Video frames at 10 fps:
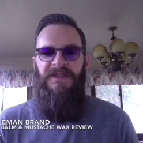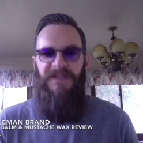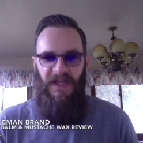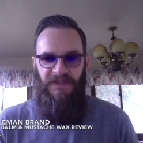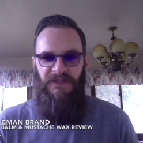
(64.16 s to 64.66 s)

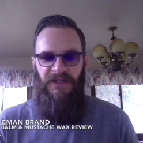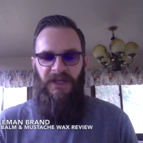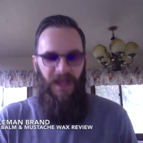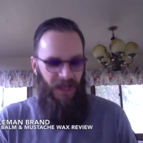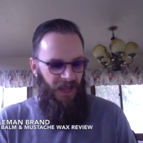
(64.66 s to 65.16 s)
scent.
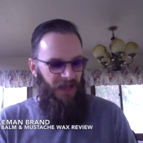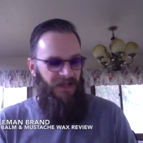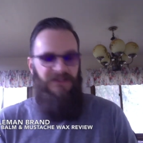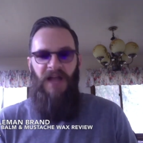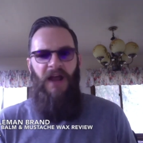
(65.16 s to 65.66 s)

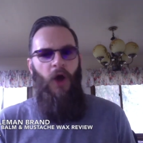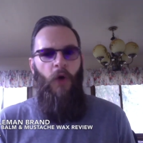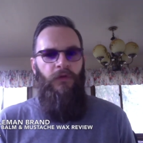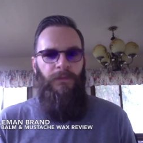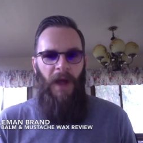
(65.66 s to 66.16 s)
And it's not
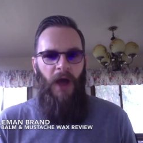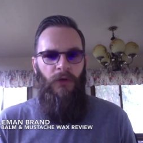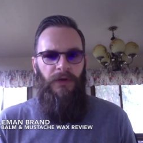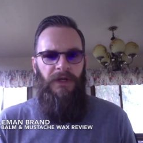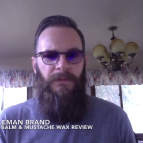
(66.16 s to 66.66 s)

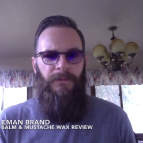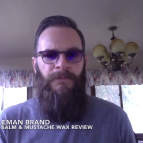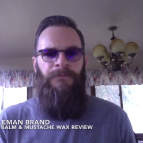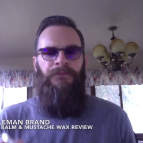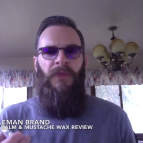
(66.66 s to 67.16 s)

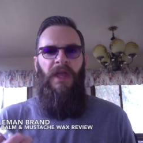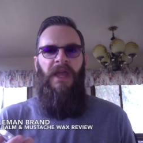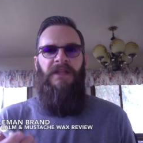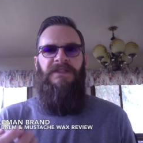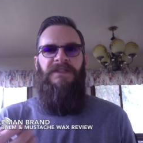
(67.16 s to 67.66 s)
overpowering,
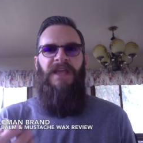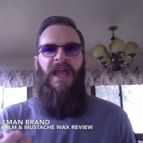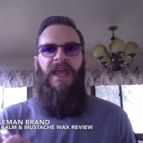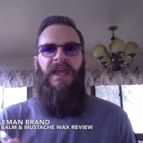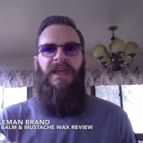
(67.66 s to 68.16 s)
it's
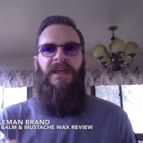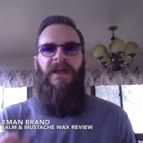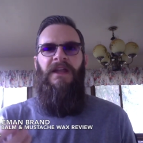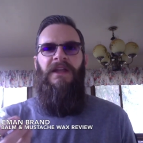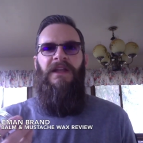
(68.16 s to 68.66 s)
a
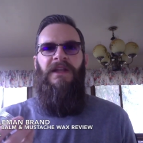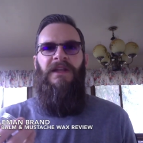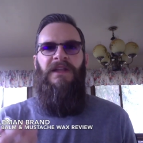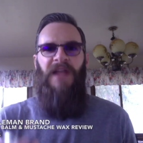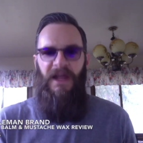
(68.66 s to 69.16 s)

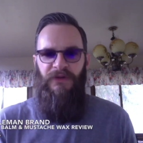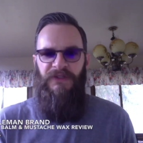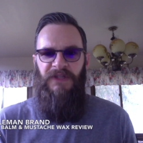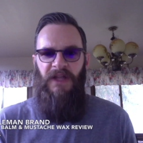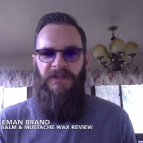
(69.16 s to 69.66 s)
lighter
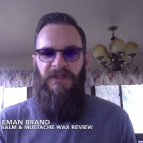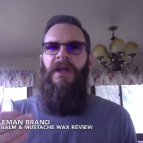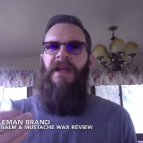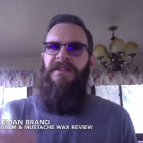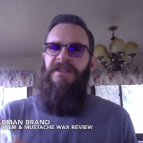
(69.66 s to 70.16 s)
scent.
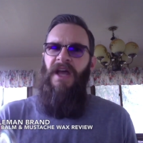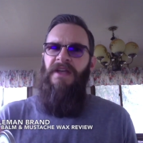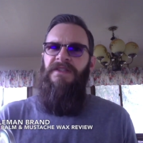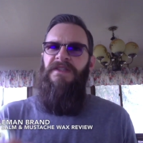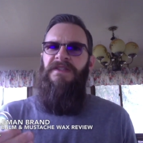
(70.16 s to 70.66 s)
It
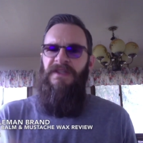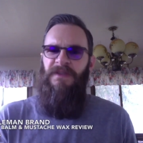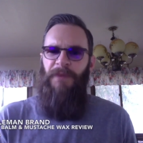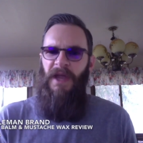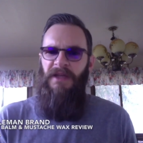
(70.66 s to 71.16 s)
does
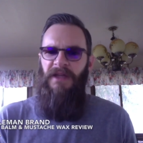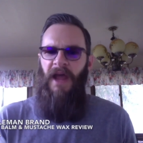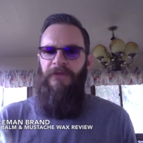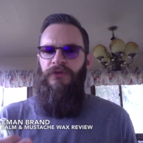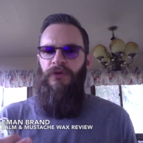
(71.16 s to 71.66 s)
dissipate
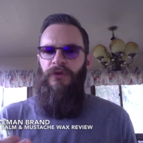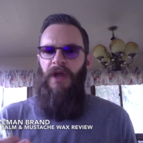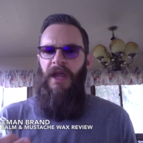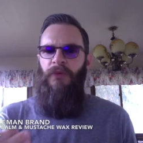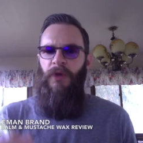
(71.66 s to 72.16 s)

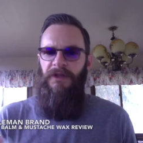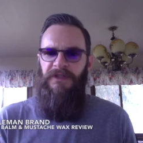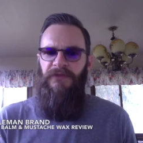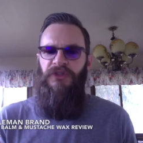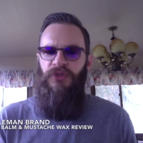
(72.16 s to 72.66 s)
after a
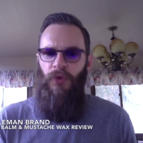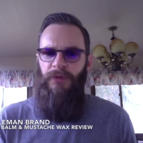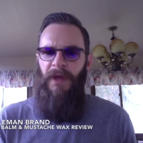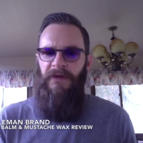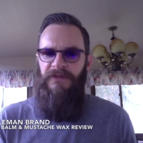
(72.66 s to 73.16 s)
relatively
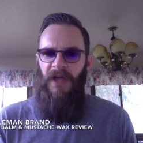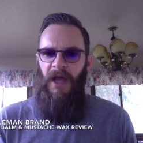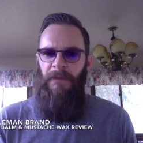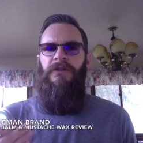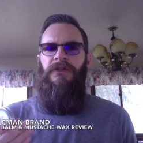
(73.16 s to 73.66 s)
short amount of
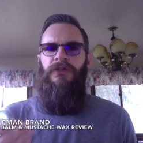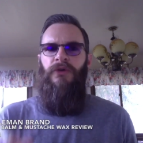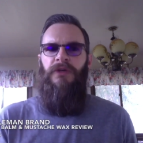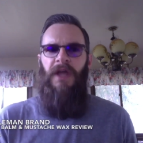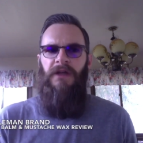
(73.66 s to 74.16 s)
time.
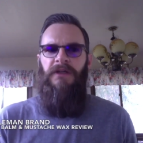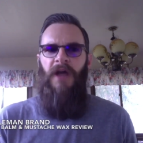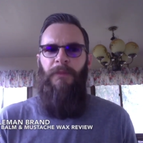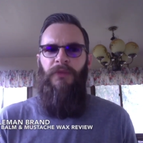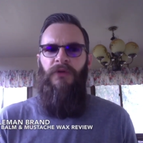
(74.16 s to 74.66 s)
You'll get a
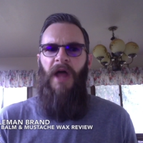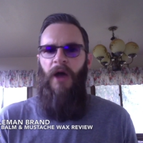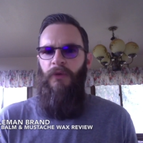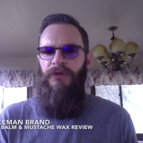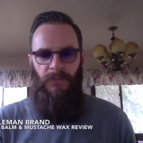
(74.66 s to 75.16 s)
couple
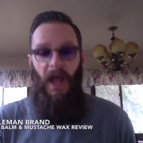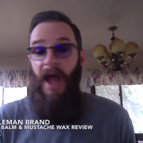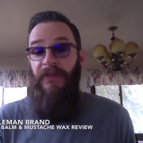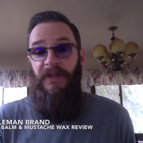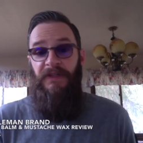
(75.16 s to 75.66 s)
hours.
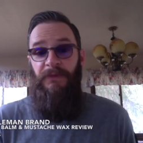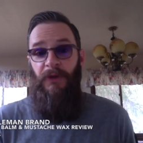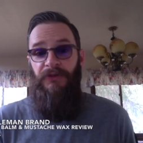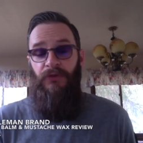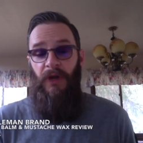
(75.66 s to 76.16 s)
I think it
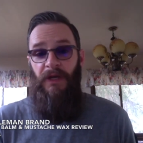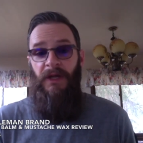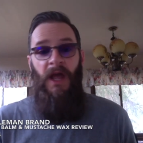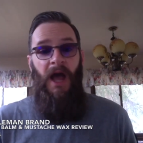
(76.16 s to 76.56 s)
smells great.